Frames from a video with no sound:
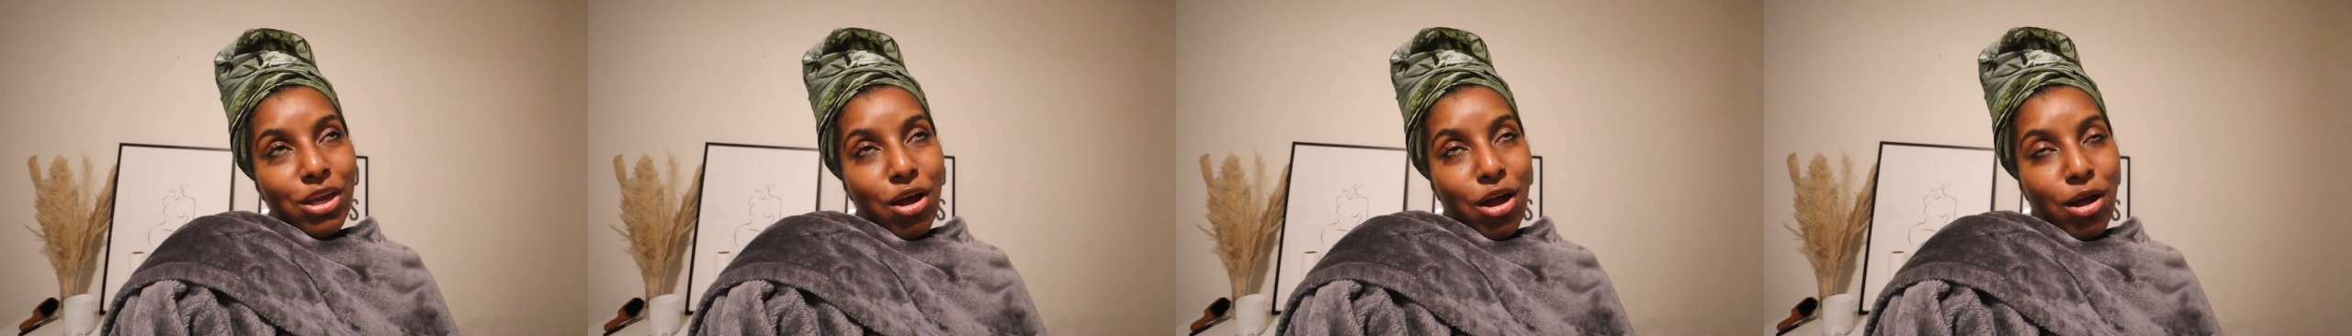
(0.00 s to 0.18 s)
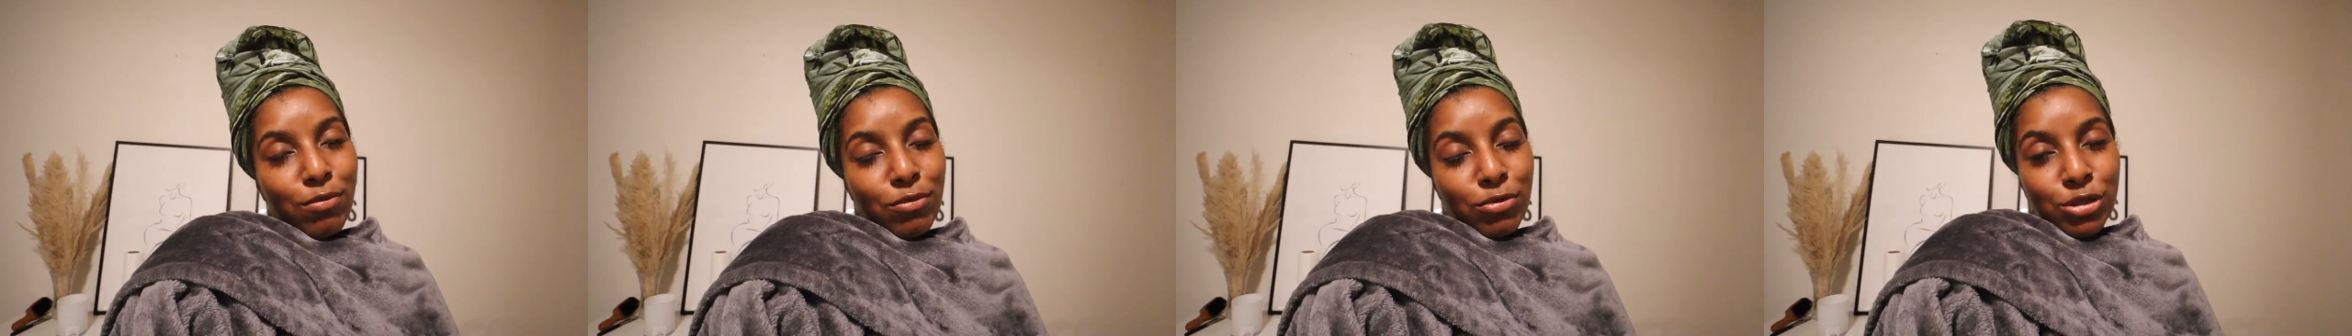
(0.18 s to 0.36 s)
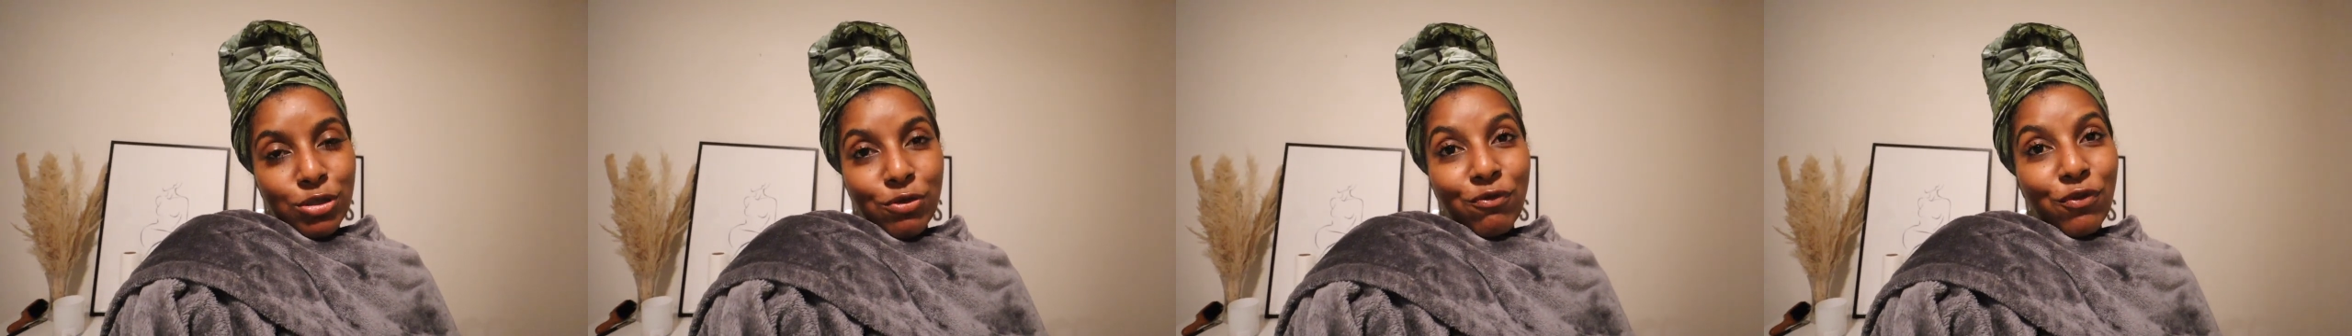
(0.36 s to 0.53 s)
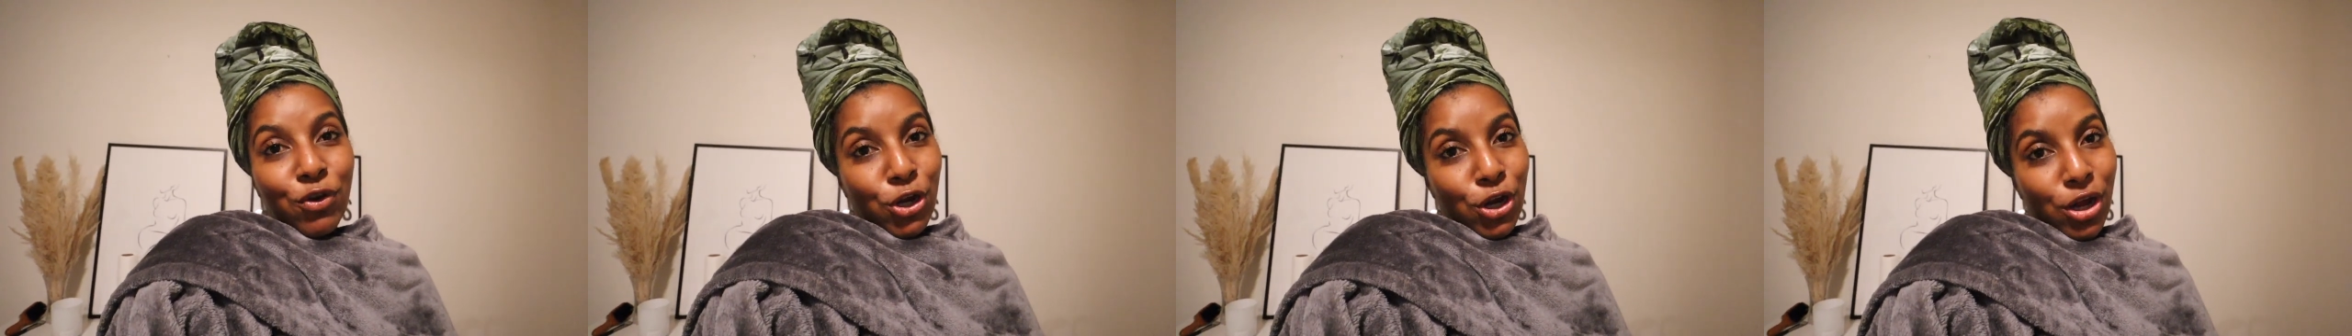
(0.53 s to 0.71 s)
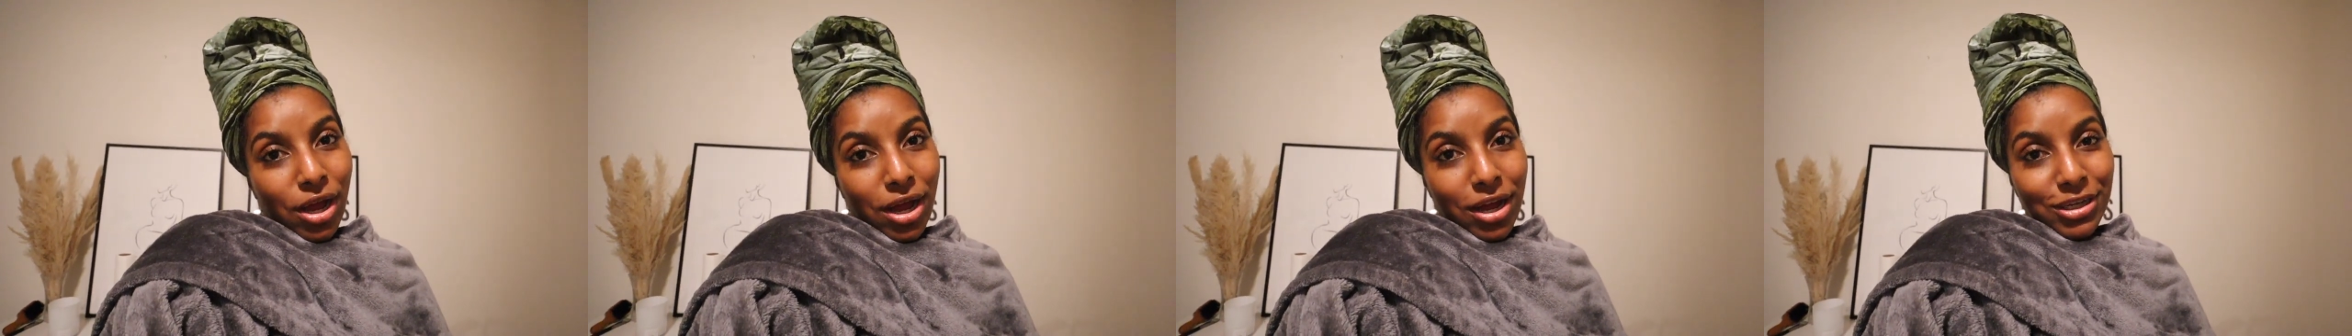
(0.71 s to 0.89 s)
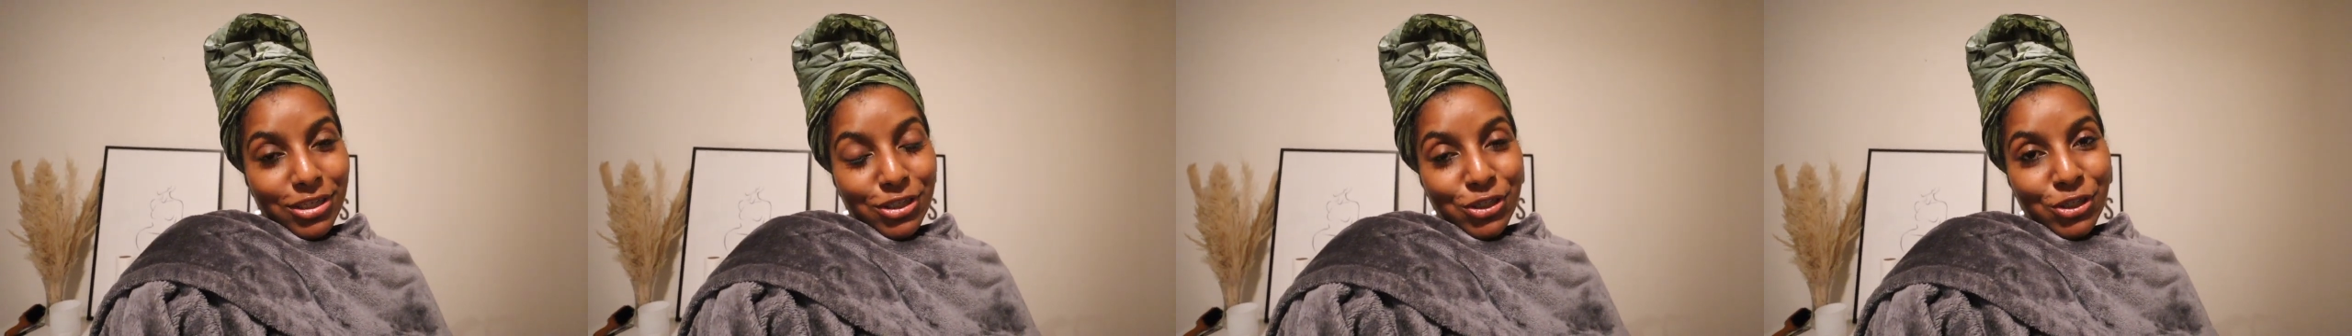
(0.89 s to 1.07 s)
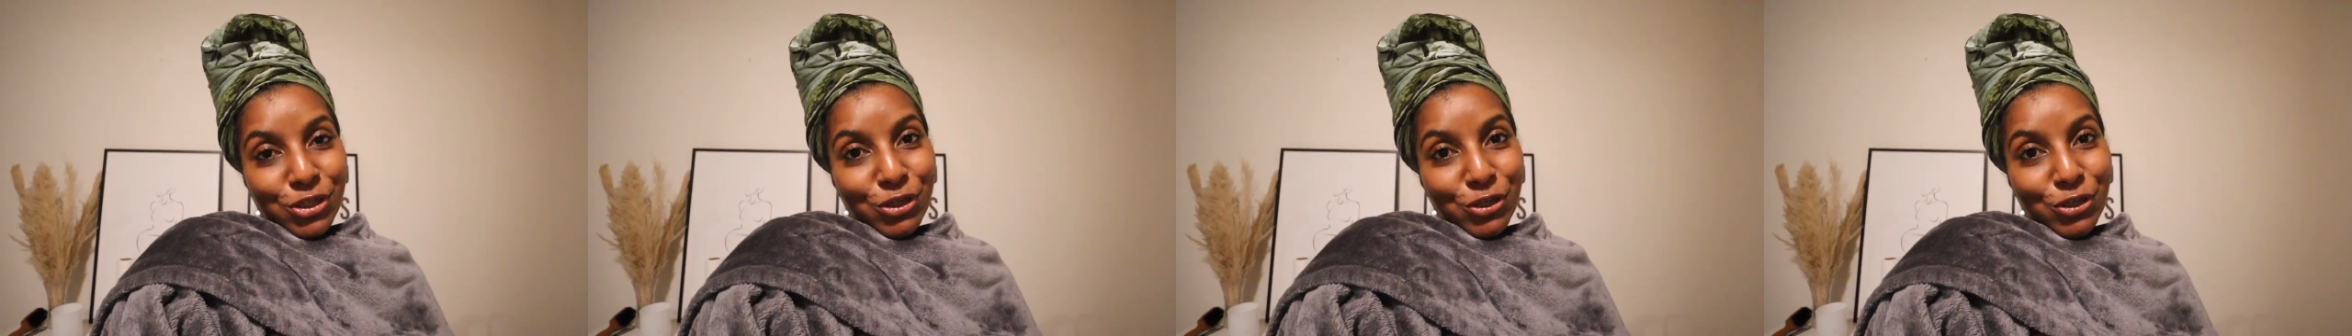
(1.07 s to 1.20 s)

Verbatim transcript: almost forgot